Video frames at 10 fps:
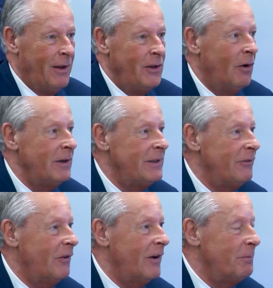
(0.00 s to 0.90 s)

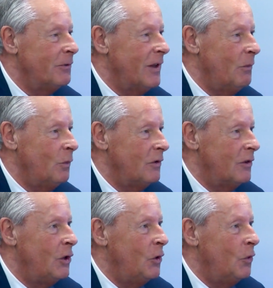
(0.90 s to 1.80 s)
95% was
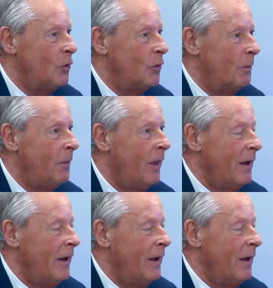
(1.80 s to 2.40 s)
the norm.